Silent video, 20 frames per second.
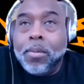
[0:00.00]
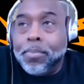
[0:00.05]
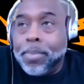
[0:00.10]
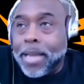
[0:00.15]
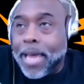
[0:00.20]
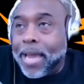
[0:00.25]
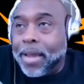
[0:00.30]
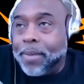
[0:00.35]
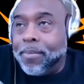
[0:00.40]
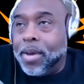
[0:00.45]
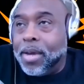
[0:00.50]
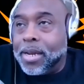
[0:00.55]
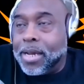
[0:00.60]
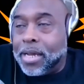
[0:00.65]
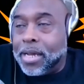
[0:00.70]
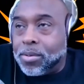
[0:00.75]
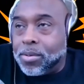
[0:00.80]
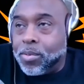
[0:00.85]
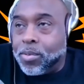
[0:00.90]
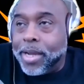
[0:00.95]
Black men
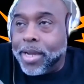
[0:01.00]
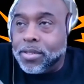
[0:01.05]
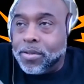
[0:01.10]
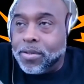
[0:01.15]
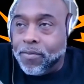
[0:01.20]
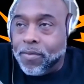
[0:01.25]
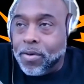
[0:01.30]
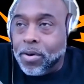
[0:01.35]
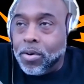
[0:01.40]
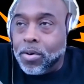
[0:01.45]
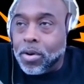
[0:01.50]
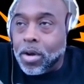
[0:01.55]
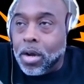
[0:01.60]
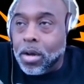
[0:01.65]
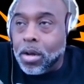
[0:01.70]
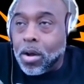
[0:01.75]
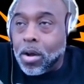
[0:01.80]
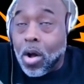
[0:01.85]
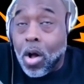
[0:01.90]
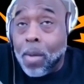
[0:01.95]
got the right to vote
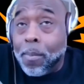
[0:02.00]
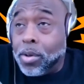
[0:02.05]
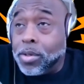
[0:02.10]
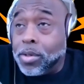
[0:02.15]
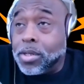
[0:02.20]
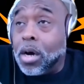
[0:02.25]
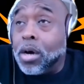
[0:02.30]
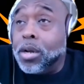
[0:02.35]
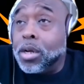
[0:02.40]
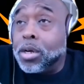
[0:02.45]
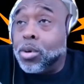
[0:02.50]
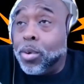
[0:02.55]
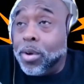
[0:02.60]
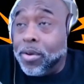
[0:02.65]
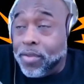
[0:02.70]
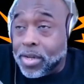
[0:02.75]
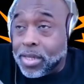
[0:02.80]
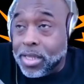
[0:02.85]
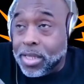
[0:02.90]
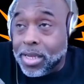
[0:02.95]
almost
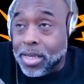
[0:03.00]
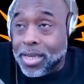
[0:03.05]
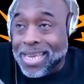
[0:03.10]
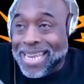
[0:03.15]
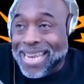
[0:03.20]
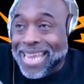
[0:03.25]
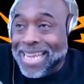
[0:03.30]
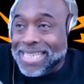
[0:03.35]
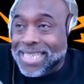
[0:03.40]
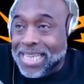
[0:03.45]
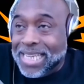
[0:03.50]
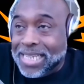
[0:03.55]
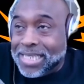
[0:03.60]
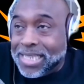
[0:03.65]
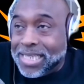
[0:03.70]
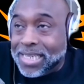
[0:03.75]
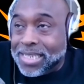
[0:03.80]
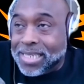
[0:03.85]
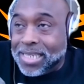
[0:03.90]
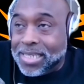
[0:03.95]
unequivocally in
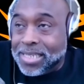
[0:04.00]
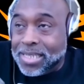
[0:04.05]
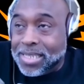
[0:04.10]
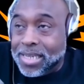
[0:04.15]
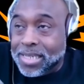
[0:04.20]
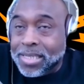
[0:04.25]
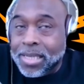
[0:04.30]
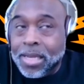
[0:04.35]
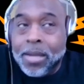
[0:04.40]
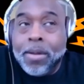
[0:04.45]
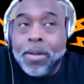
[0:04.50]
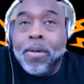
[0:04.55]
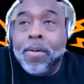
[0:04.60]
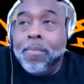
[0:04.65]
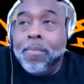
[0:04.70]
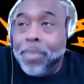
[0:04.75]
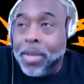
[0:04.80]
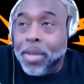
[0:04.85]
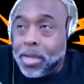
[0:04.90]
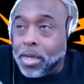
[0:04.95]
1866
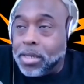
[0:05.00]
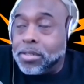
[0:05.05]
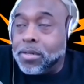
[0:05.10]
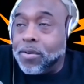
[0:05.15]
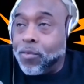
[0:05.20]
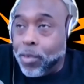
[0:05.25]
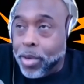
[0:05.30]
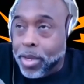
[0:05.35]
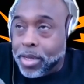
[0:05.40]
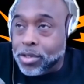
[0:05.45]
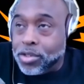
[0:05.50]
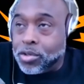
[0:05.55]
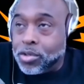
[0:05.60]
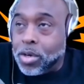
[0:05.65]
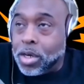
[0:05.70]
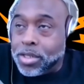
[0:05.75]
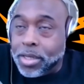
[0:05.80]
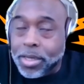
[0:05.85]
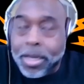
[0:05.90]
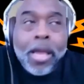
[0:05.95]
because of
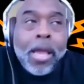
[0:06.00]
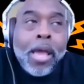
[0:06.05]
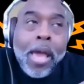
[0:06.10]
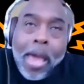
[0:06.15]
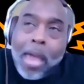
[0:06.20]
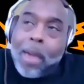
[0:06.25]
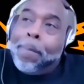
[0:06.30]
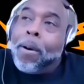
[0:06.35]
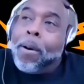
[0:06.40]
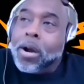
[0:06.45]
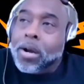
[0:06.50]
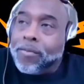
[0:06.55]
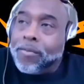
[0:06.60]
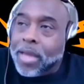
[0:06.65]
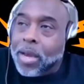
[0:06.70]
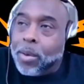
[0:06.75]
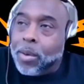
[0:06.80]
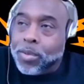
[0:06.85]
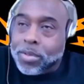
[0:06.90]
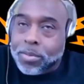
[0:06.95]
Reconstruction. And part of
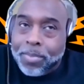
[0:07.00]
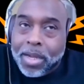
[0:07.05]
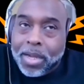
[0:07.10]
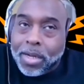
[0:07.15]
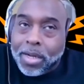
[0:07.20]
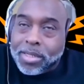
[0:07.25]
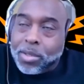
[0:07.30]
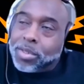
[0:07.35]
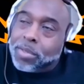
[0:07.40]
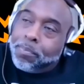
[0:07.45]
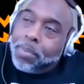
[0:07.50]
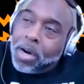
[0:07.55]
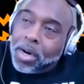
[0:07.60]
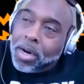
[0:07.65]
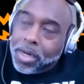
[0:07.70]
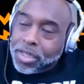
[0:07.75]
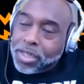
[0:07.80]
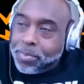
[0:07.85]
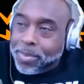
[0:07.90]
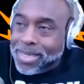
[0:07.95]
that was because it was
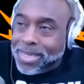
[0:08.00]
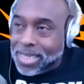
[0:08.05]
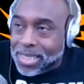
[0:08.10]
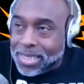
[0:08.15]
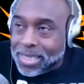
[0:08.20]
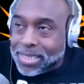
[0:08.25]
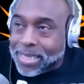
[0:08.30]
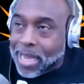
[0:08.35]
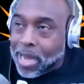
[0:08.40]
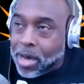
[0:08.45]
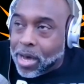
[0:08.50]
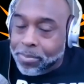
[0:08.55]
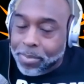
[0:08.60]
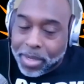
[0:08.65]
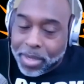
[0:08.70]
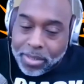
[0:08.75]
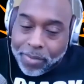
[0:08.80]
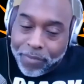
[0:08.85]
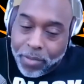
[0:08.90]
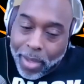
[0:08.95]
punishment to the South,
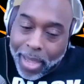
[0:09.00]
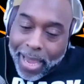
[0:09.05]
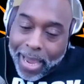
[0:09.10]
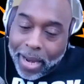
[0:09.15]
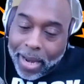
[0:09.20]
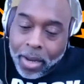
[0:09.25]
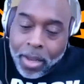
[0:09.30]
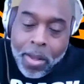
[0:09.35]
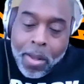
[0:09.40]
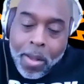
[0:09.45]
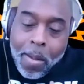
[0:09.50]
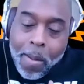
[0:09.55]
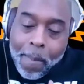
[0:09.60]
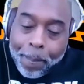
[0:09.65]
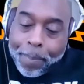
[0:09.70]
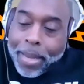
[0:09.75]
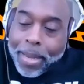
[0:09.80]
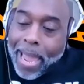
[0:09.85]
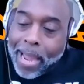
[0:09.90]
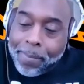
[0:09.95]
because if you had
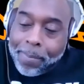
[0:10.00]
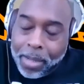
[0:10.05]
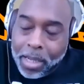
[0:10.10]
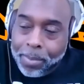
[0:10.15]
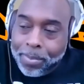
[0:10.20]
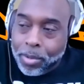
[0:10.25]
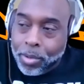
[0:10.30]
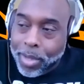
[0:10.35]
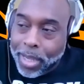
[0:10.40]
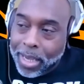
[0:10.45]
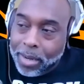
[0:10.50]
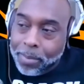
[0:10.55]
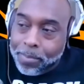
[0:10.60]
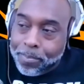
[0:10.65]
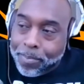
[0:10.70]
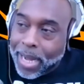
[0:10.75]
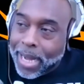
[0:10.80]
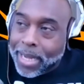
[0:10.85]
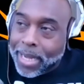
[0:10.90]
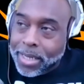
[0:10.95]
Black people
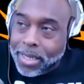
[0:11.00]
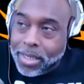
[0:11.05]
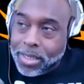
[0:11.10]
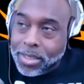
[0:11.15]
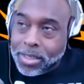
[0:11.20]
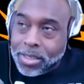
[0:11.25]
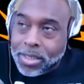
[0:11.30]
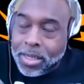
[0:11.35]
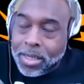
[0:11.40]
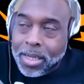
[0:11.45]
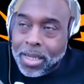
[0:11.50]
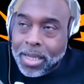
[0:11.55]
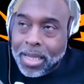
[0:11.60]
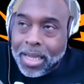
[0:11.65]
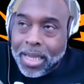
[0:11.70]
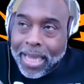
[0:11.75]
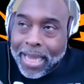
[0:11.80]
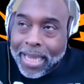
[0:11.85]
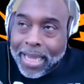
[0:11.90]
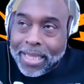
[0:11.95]
in bondage
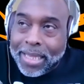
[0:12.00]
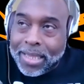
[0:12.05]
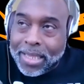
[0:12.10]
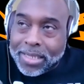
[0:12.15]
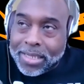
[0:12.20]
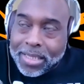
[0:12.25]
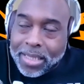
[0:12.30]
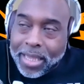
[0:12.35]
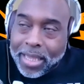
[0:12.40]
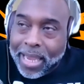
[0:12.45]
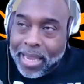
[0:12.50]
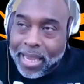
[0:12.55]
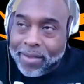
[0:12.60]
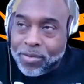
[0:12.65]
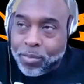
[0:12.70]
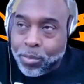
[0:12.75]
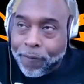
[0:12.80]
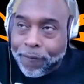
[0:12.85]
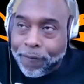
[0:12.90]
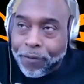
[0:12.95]
and then the
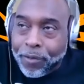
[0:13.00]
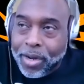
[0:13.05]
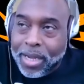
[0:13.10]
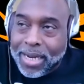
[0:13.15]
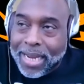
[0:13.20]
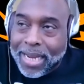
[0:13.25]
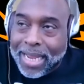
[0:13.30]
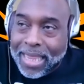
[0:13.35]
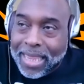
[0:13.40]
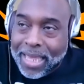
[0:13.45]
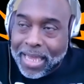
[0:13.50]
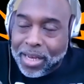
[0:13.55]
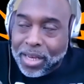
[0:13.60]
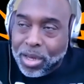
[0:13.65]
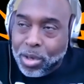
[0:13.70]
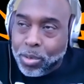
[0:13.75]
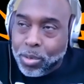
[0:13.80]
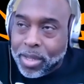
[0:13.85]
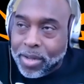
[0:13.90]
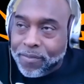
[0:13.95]
slaves were freed and then
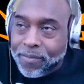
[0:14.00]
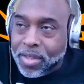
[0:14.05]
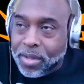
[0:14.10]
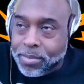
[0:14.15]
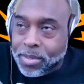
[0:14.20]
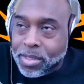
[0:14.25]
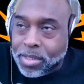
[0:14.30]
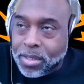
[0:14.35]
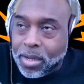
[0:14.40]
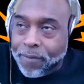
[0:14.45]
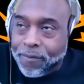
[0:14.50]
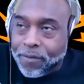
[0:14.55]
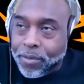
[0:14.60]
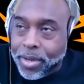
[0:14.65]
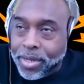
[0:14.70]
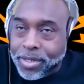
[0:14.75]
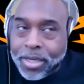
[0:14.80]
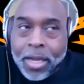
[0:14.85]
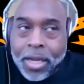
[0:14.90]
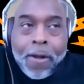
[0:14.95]
you give them
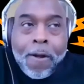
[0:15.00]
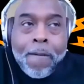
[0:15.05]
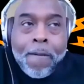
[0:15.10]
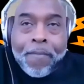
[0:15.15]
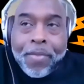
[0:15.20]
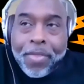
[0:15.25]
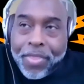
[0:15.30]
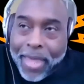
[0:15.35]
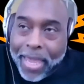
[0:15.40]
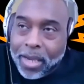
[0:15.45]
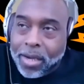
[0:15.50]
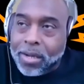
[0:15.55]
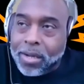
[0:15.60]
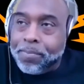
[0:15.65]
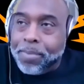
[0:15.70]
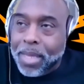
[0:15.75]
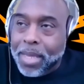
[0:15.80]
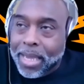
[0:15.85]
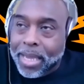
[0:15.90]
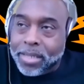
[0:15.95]
suffrage, they
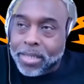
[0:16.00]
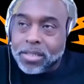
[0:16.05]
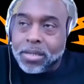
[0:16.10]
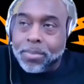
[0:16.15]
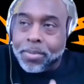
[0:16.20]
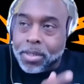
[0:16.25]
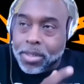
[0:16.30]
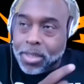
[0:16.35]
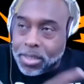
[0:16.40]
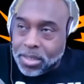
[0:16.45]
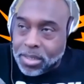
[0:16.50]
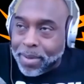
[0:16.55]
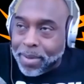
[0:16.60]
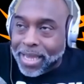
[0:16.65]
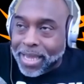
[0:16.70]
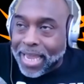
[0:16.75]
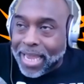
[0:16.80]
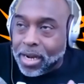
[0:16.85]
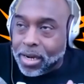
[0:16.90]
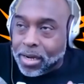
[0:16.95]
could begin to
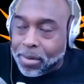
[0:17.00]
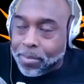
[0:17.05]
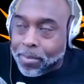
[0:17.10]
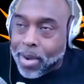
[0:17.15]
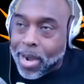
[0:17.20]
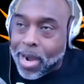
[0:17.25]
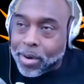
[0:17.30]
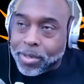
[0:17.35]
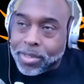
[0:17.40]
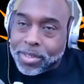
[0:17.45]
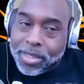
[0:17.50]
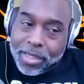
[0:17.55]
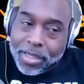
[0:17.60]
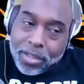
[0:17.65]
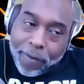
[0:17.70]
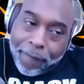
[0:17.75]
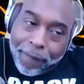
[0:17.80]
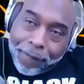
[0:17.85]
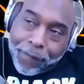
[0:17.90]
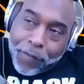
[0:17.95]
participate in a democracy
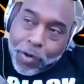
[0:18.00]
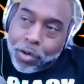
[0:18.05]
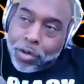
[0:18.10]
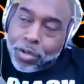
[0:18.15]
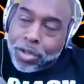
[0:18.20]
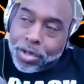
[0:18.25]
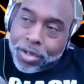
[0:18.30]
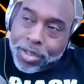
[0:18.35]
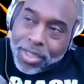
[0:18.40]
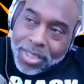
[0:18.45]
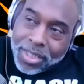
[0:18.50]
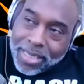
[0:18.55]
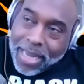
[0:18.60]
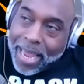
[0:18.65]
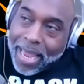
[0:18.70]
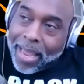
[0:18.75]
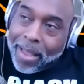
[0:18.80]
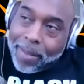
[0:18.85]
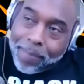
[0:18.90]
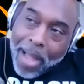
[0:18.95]
to further
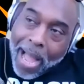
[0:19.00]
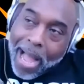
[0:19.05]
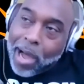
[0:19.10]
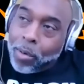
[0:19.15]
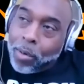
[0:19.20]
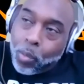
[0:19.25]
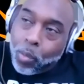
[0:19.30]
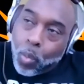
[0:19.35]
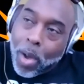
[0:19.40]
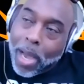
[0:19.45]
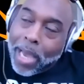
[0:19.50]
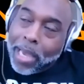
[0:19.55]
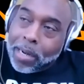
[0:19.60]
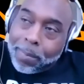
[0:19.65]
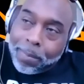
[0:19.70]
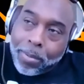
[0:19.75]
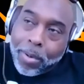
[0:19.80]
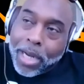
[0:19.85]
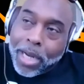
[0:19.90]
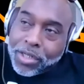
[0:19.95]
stamp out white
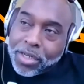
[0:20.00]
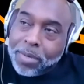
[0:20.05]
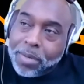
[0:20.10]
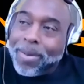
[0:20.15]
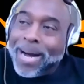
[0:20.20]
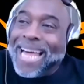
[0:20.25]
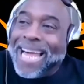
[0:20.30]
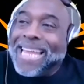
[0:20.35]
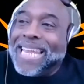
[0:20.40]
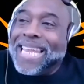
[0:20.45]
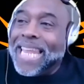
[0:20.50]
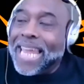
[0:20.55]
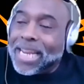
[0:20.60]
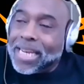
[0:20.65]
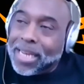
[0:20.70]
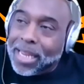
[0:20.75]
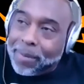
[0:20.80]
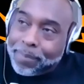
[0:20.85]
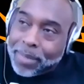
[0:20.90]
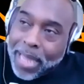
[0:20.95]
oppression by
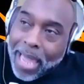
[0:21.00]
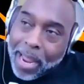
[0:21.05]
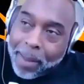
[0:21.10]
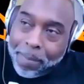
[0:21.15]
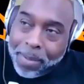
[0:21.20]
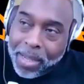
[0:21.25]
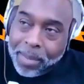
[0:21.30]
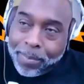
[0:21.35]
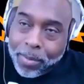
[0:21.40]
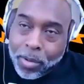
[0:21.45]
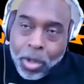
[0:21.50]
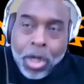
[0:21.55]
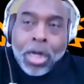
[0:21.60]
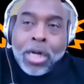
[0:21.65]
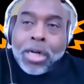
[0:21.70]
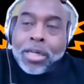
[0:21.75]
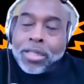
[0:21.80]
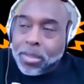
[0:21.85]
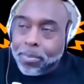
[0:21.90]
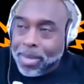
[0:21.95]
electing Black people
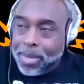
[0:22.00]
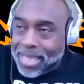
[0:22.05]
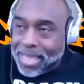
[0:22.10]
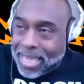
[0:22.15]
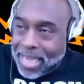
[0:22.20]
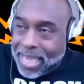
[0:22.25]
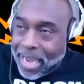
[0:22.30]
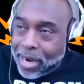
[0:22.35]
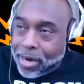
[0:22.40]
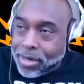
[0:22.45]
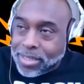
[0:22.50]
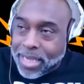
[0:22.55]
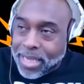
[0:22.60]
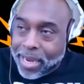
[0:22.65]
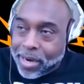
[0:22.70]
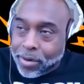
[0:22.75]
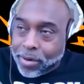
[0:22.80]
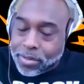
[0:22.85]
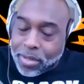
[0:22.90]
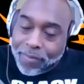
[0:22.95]
to be the
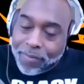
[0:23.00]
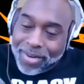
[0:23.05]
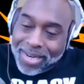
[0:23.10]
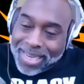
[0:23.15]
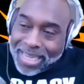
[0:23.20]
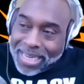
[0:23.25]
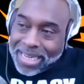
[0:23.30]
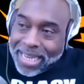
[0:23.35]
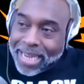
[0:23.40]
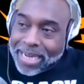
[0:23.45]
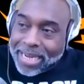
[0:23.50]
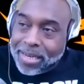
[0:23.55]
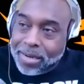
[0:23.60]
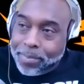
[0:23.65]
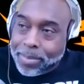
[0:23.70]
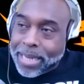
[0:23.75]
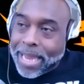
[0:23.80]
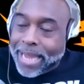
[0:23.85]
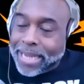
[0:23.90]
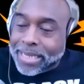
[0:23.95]
caretakers of a neglected
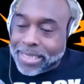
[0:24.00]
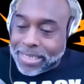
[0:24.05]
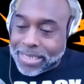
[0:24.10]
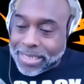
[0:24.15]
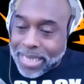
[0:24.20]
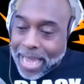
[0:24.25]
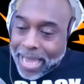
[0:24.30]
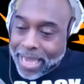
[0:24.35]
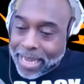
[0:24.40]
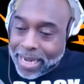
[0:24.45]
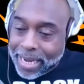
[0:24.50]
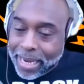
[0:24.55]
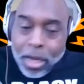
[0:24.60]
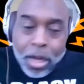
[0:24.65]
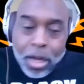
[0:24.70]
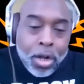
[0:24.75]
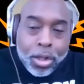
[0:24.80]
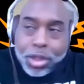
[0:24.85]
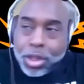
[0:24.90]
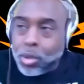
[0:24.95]
Black society
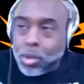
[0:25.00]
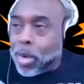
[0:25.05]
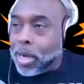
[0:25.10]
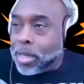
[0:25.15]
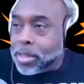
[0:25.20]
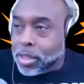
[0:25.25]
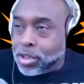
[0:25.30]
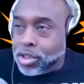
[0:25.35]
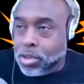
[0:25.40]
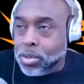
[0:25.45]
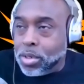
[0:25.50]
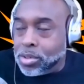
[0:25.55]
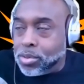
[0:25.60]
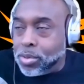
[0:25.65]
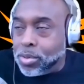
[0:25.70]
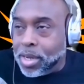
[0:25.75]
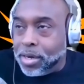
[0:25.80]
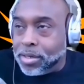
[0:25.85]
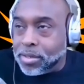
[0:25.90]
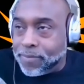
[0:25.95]
throughout the
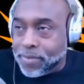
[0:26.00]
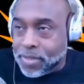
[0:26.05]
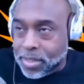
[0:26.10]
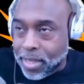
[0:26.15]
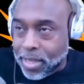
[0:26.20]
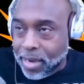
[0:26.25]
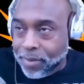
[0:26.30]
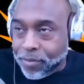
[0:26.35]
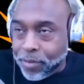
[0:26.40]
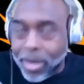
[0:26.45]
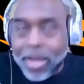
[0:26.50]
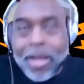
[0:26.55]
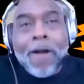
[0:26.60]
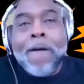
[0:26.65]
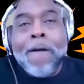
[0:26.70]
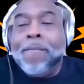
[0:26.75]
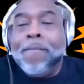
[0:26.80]
200 years of slavery.